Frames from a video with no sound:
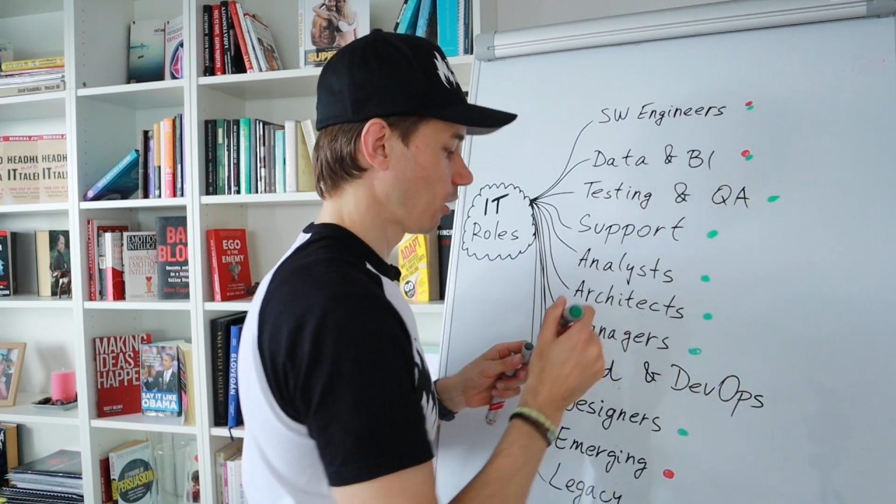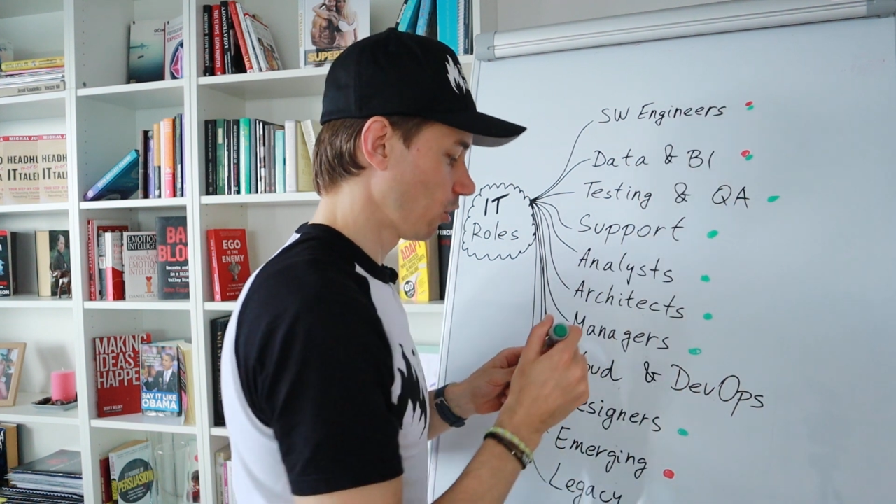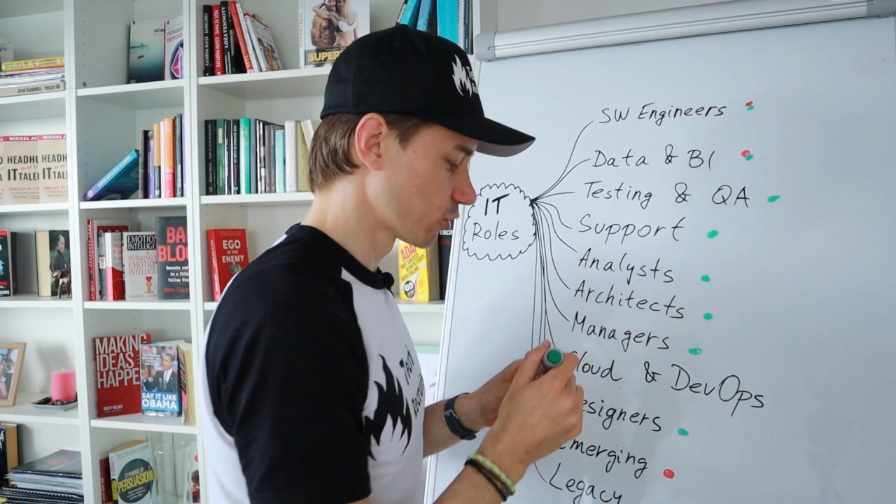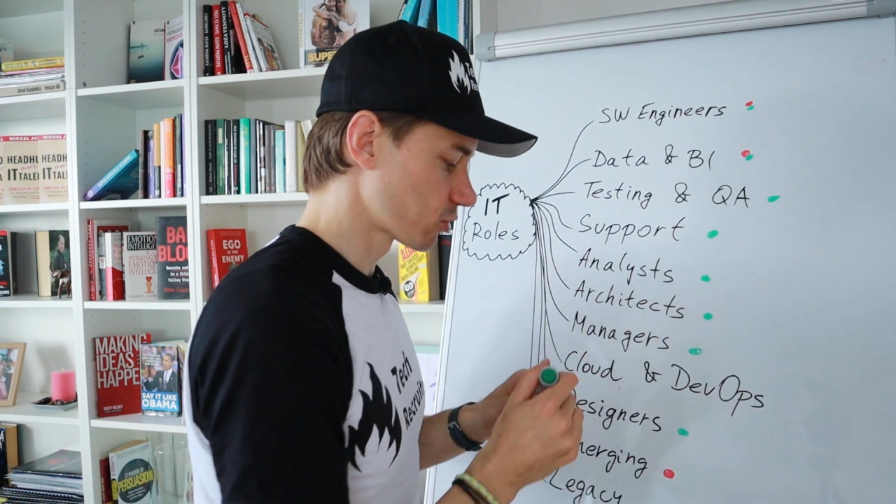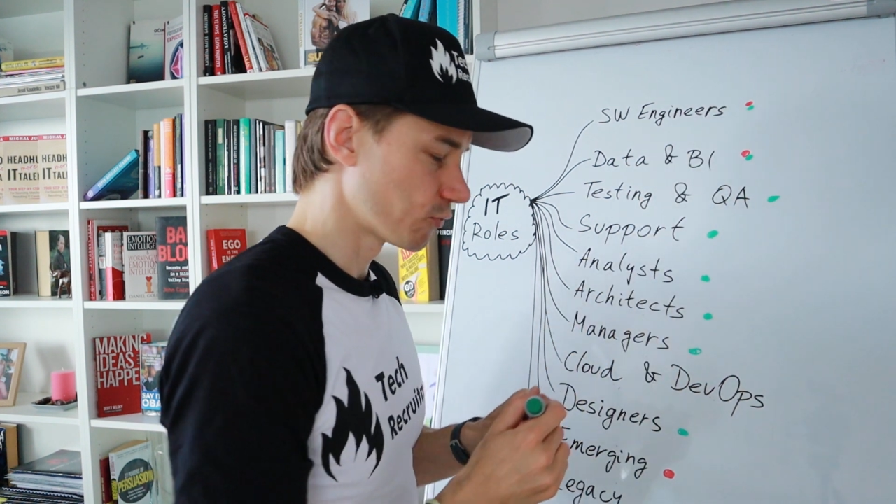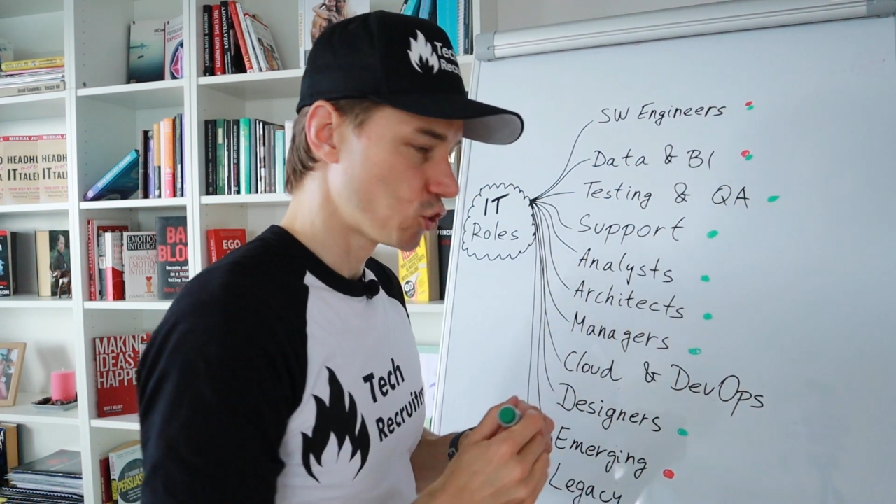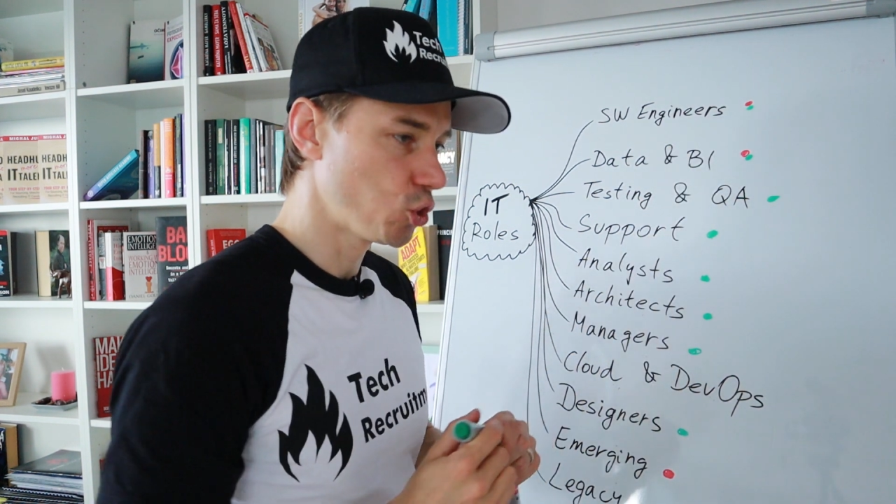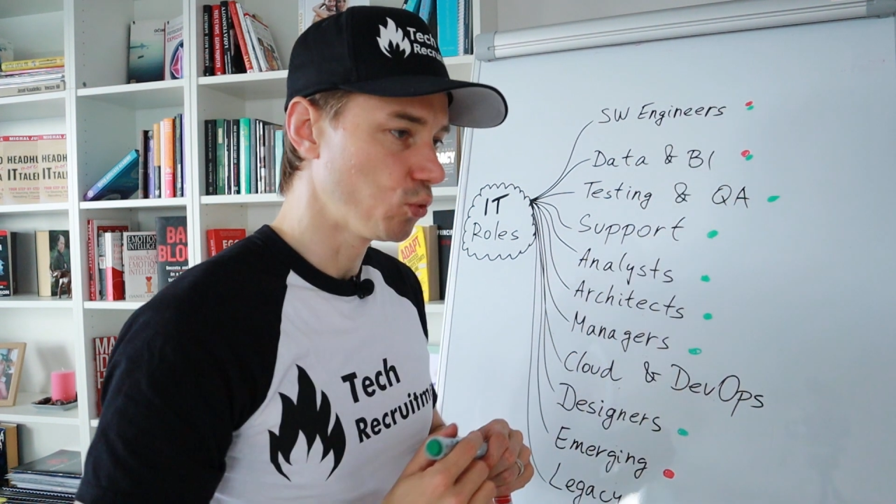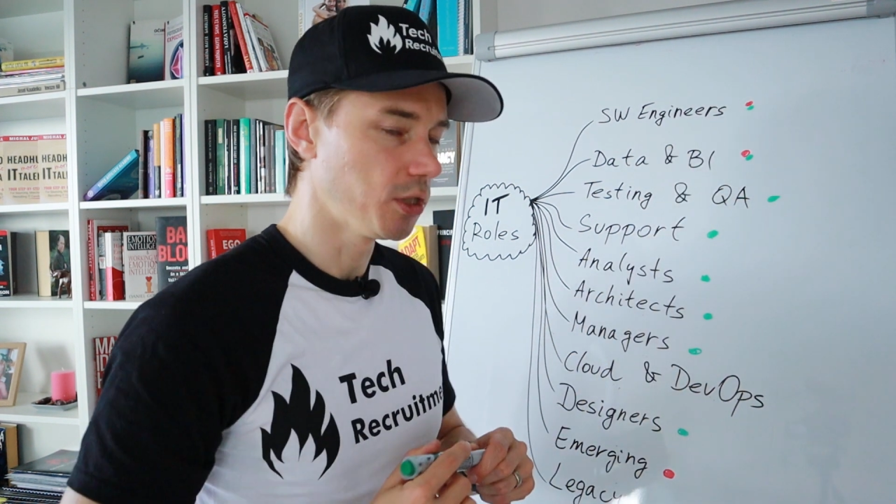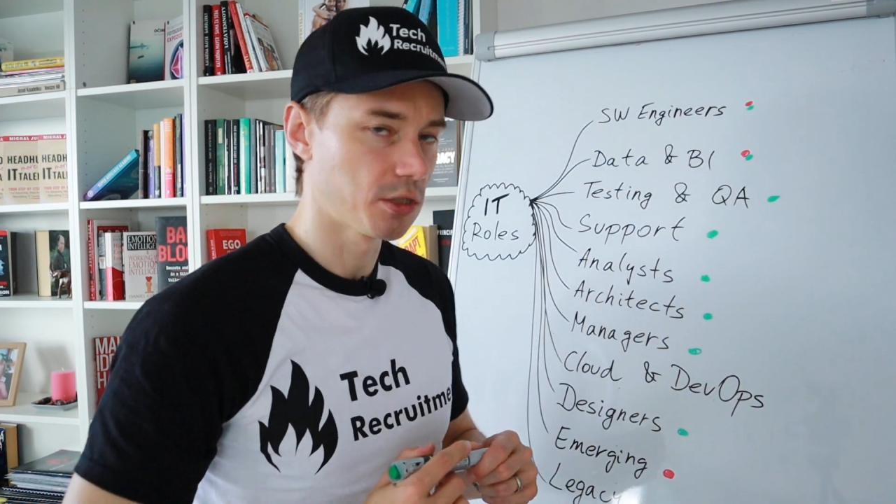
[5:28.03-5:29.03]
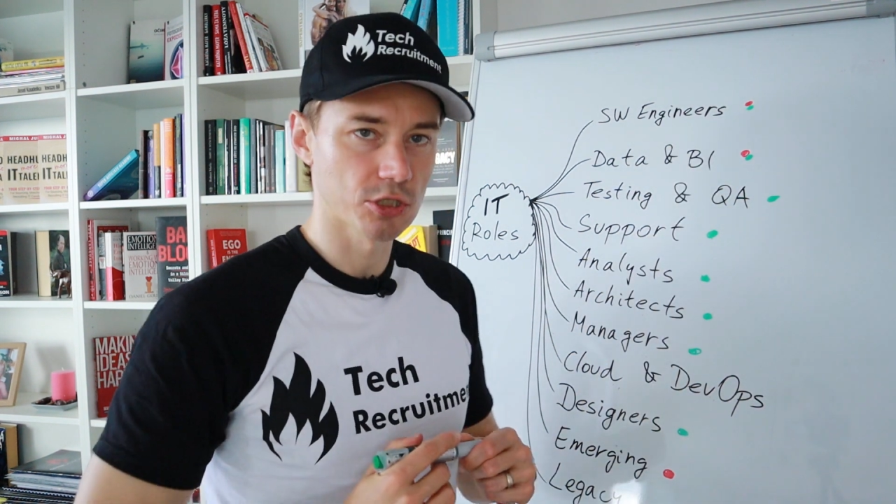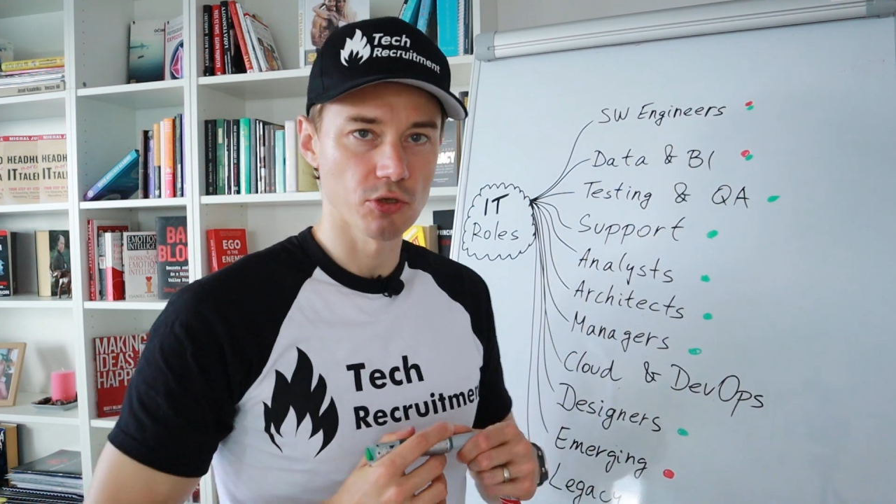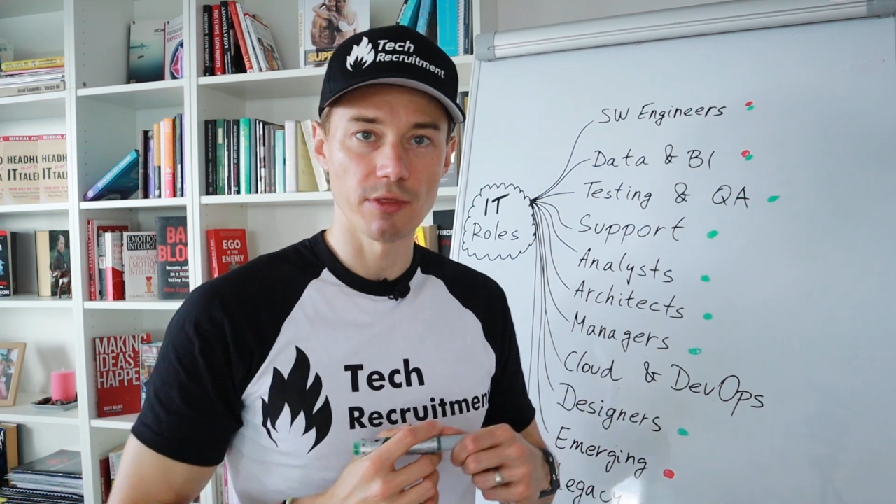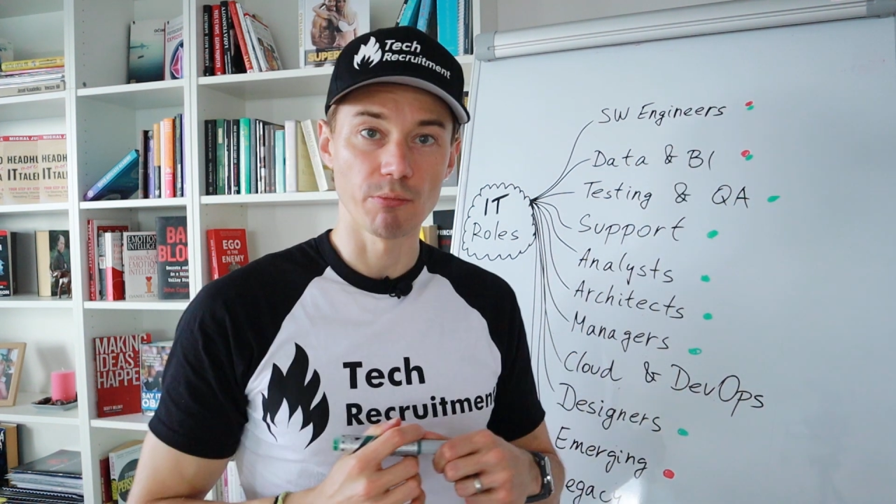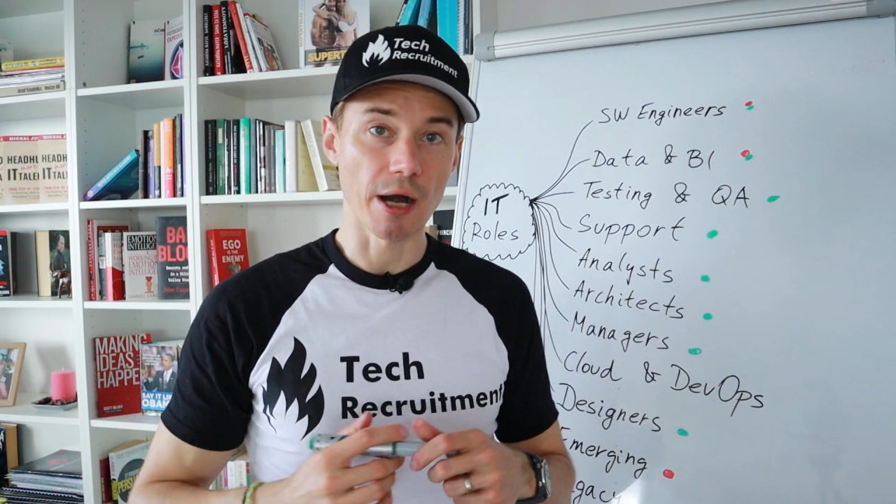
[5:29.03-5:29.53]
lots of juniors
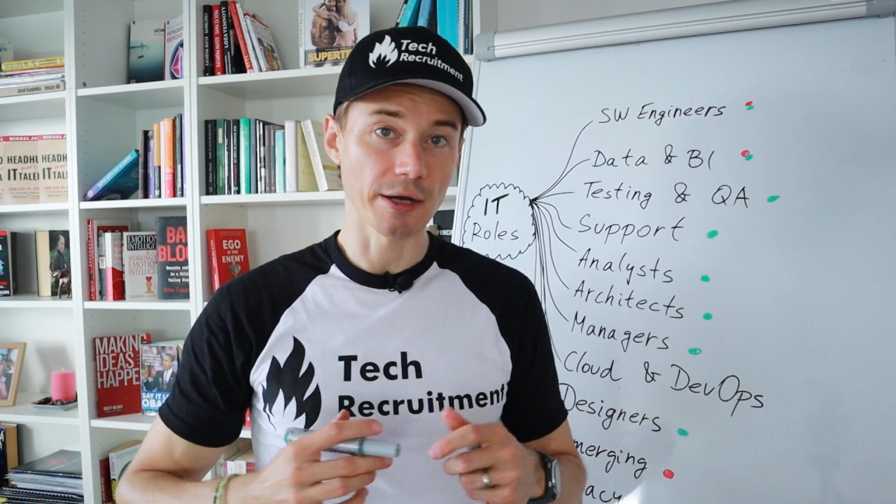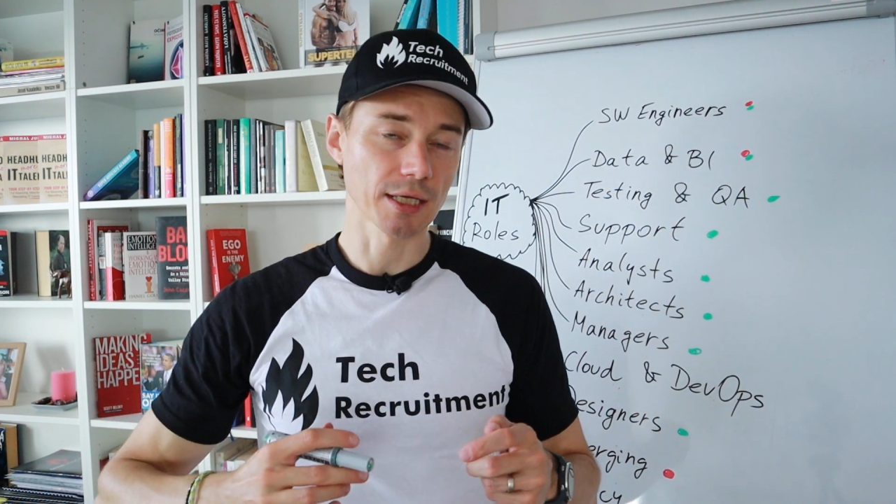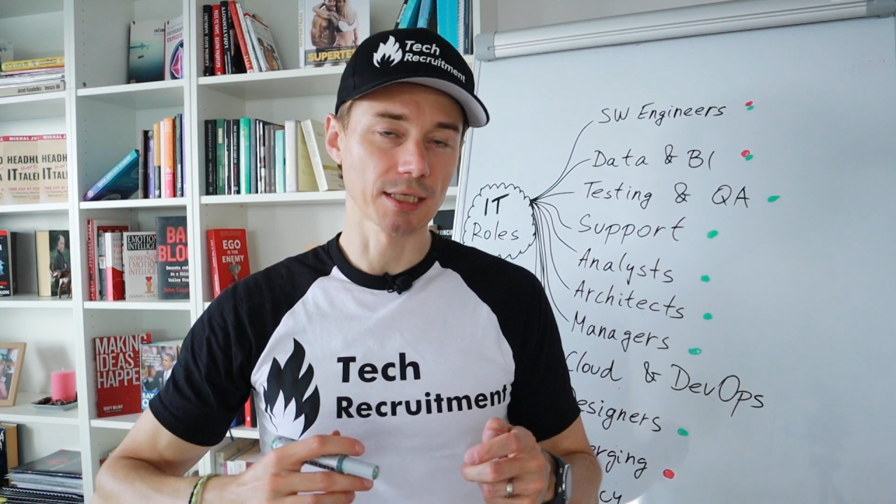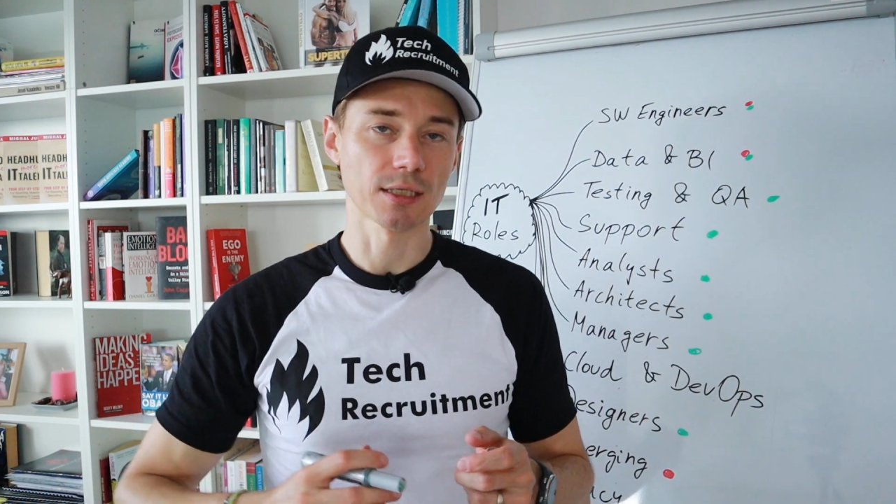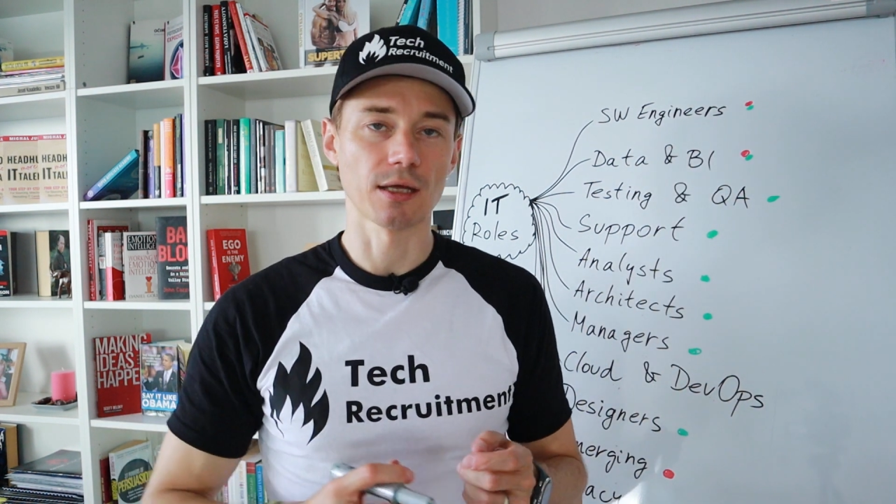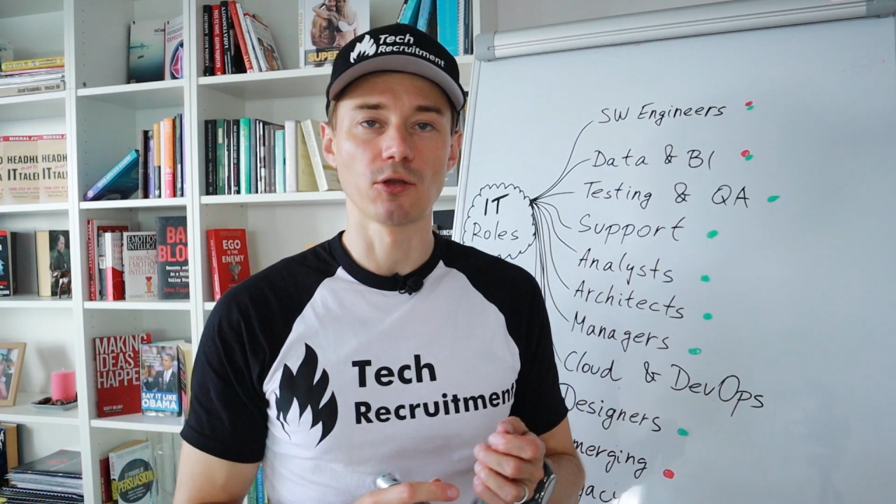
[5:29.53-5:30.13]
on the market,